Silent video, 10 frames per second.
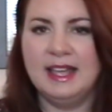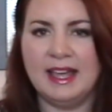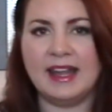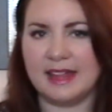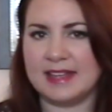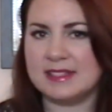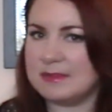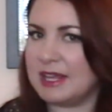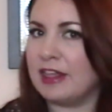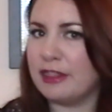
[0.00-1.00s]
and it lasted
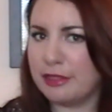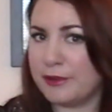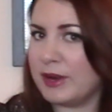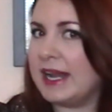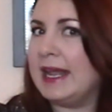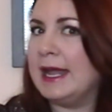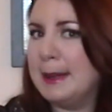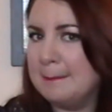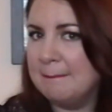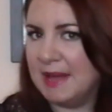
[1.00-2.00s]
me 3
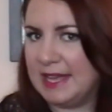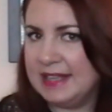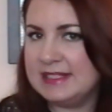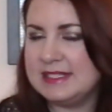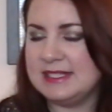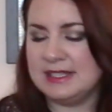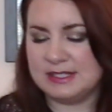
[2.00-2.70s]
months.